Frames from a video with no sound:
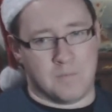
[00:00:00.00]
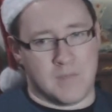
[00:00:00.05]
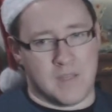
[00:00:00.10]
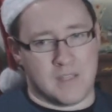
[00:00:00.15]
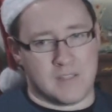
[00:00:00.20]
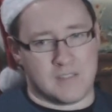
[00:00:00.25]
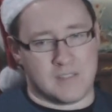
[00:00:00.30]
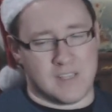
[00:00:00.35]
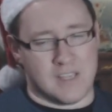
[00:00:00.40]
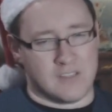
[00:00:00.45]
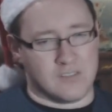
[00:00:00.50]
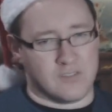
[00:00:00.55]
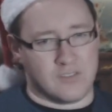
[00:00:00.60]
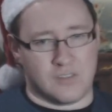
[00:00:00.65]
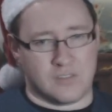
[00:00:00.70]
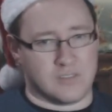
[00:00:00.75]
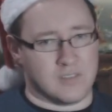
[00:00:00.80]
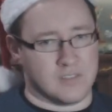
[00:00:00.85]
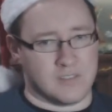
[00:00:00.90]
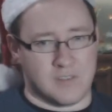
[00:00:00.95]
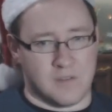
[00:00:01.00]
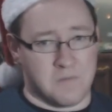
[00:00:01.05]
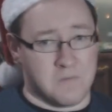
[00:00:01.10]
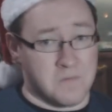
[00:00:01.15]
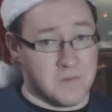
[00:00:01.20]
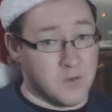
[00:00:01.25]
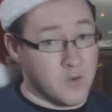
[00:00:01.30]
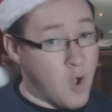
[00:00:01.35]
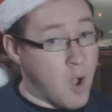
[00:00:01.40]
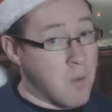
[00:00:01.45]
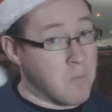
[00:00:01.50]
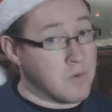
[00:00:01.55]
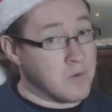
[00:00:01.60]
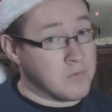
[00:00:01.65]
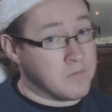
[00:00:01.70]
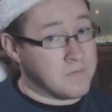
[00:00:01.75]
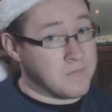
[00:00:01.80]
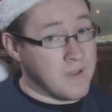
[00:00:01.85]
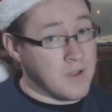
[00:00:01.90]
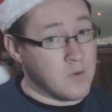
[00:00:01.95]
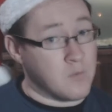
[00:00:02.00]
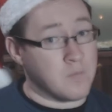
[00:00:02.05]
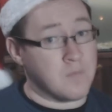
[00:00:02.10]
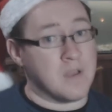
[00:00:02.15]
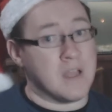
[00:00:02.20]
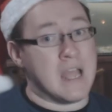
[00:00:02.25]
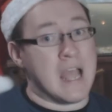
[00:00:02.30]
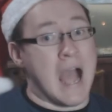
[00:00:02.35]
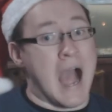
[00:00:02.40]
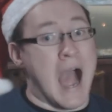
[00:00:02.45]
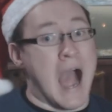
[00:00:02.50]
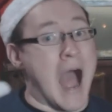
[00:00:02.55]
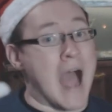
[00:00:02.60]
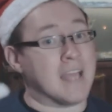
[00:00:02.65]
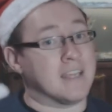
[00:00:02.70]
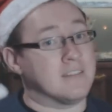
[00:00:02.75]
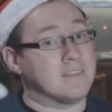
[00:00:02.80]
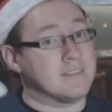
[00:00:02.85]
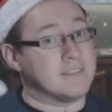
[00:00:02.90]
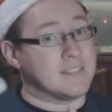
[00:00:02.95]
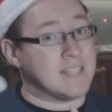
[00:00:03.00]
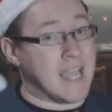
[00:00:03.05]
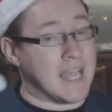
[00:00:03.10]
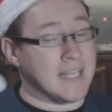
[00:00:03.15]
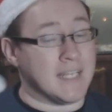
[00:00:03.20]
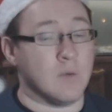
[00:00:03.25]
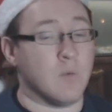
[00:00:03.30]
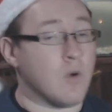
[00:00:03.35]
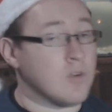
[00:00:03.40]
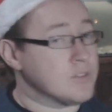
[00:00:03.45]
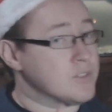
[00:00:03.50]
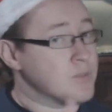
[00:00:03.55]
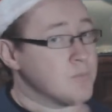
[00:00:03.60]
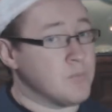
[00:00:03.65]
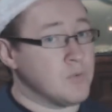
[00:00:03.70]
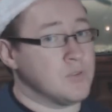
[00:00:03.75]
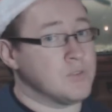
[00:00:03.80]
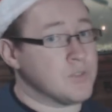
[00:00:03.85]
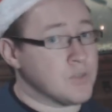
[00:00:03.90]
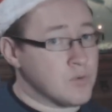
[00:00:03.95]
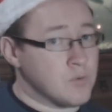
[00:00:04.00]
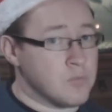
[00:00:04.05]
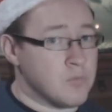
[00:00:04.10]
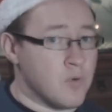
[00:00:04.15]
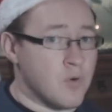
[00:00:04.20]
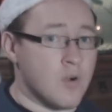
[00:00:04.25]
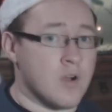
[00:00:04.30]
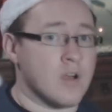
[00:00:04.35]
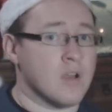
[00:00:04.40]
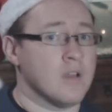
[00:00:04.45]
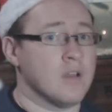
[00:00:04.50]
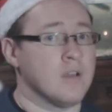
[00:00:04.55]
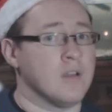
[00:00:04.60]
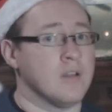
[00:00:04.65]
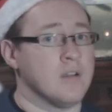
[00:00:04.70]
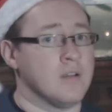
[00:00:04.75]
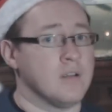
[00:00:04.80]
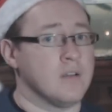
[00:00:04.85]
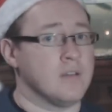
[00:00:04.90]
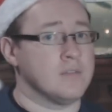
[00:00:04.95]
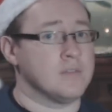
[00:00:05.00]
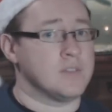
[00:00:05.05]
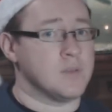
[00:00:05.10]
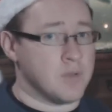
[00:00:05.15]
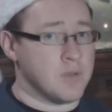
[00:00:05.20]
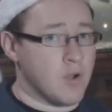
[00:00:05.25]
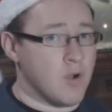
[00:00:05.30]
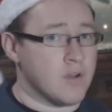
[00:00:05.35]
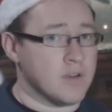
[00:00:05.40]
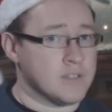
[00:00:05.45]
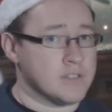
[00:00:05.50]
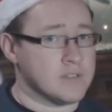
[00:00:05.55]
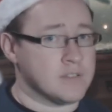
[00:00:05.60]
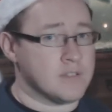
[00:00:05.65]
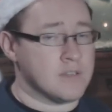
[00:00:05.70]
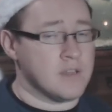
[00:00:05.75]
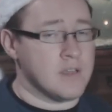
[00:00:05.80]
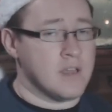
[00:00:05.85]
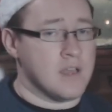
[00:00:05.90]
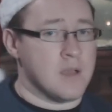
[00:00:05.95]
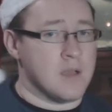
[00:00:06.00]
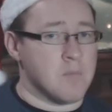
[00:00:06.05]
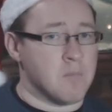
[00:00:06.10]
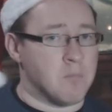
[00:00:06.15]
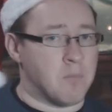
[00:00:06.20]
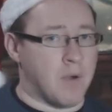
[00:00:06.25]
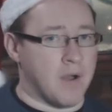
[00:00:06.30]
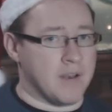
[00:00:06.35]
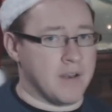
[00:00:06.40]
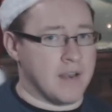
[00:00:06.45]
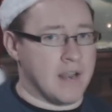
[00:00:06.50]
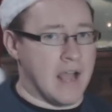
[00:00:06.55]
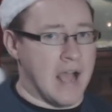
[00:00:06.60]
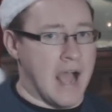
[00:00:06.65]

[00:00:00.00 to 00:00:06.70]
It's a phenomenal film. I tend to watch the musical more, to be honest, but